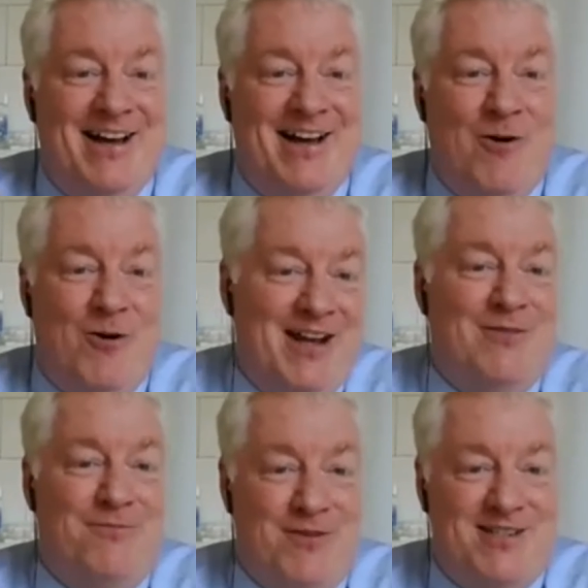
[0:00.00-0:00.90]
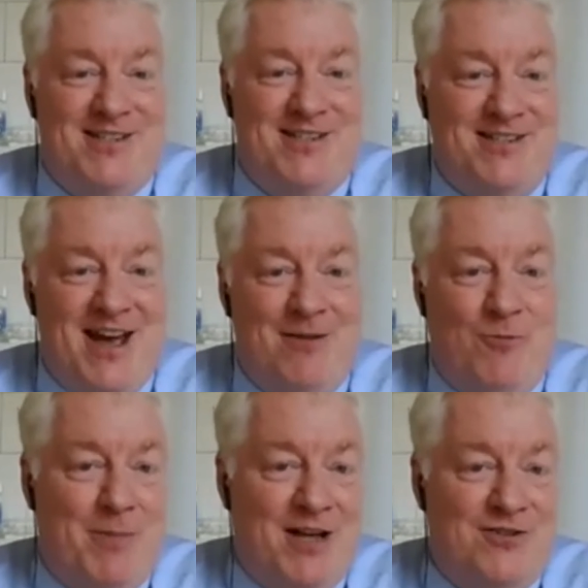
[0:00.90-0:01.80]
Orlando, for instance, has had,
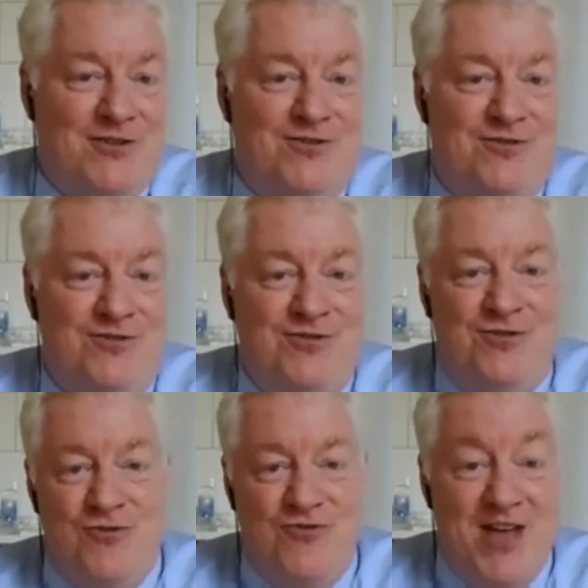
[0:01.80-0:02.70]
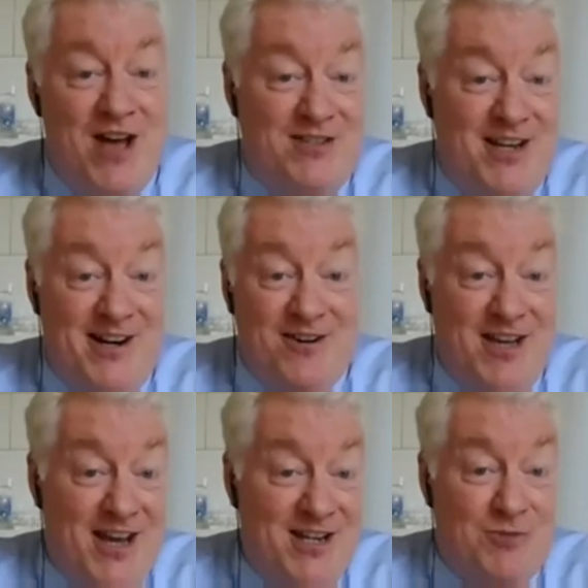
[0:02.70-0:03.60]
about 2,800
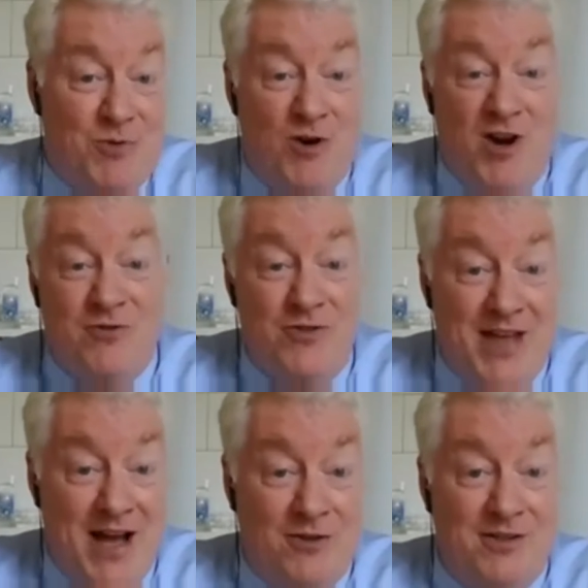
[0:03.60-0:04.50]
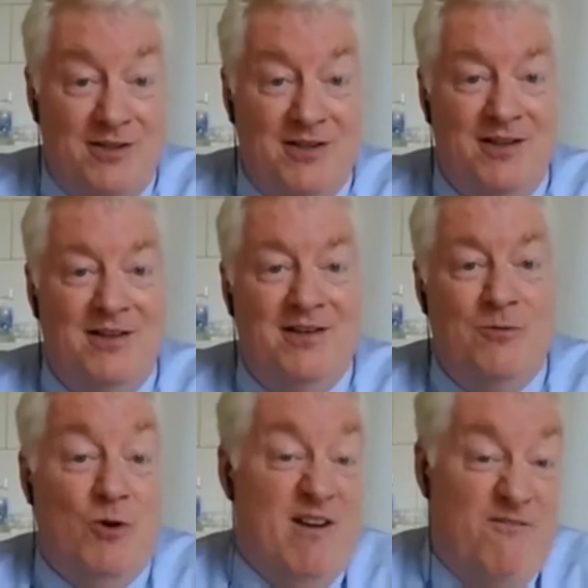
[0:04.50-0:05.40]
cases per 100,000.
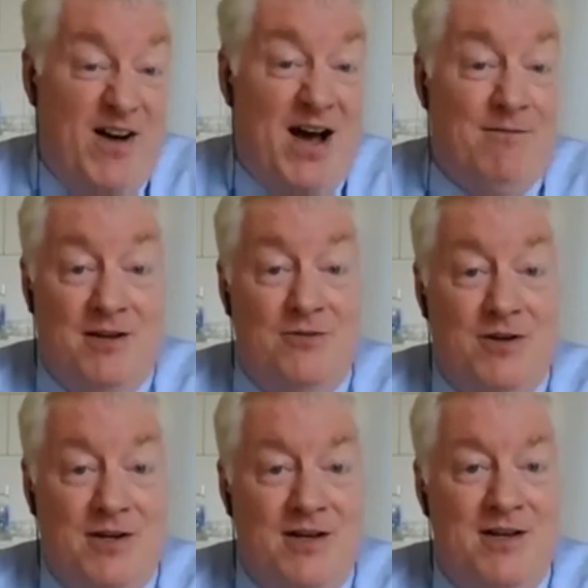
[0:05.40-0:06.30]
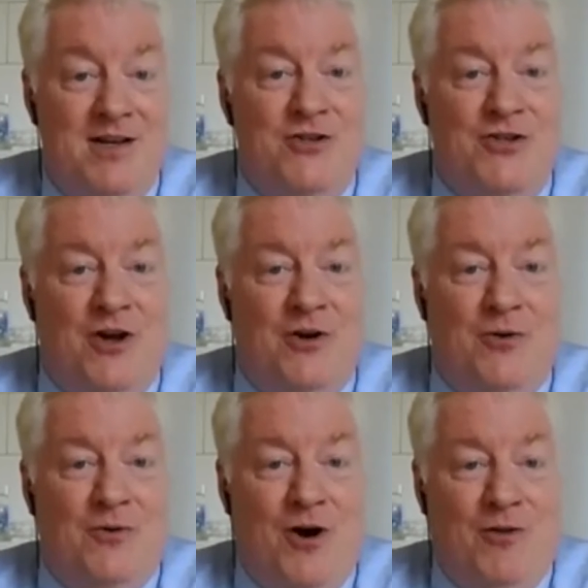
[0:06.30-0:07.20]
We're at 500.
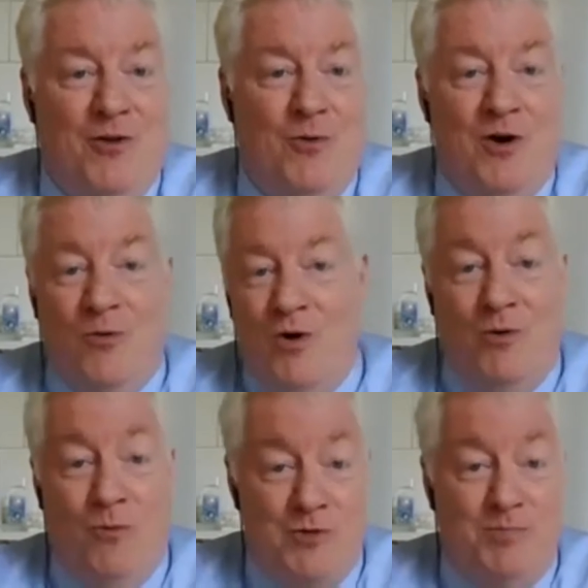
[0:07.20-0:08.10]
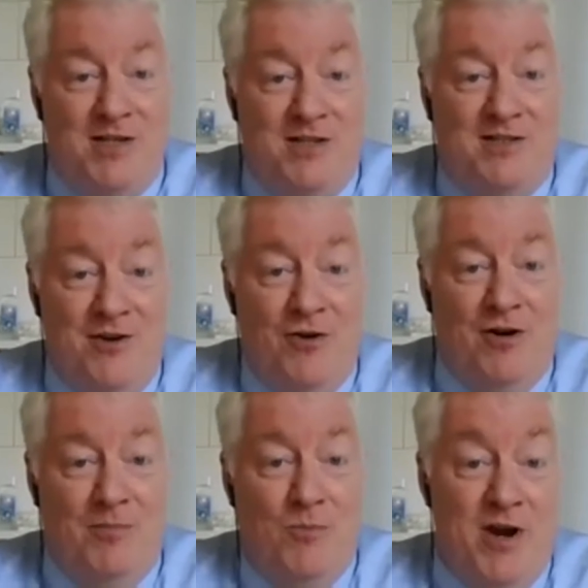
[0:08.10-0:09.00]
So although we're one of the worst places in
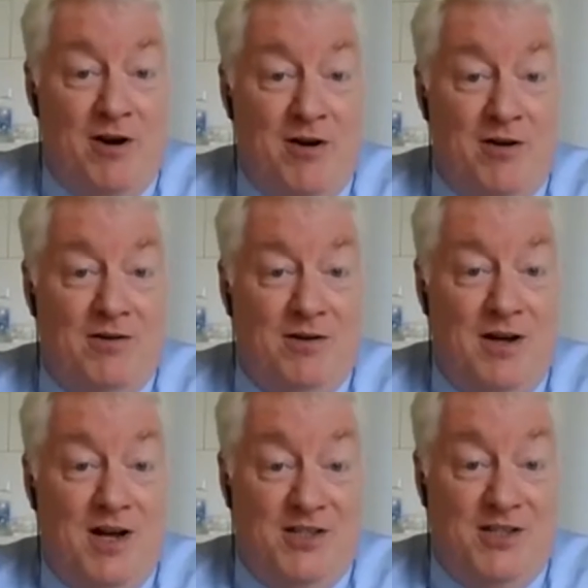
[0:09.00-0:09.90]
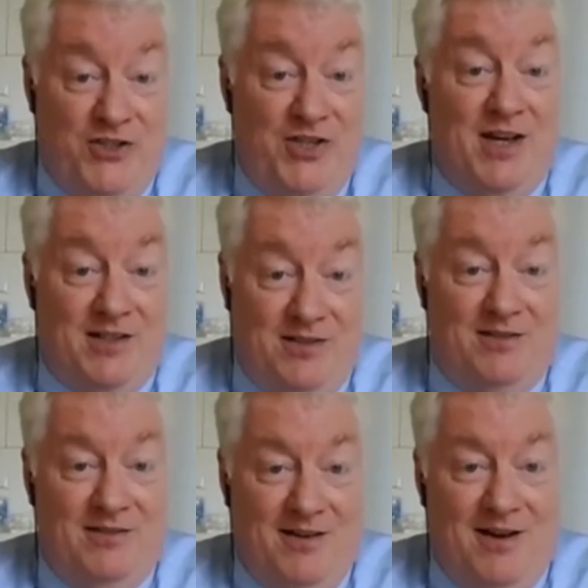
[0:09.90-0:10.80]
Europe, we are a
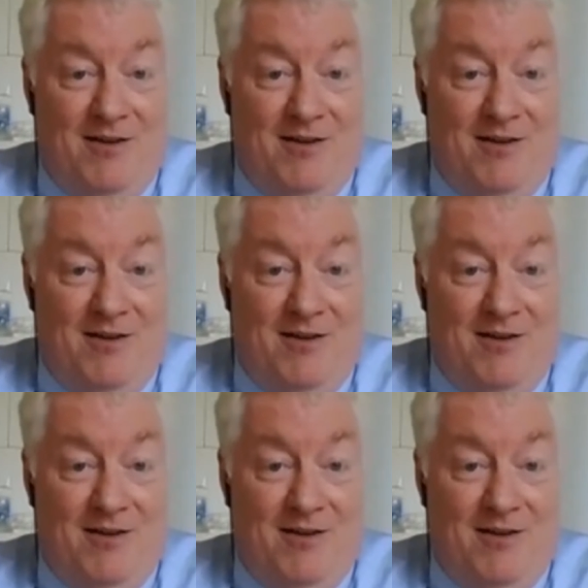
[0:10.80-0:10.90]
sixth of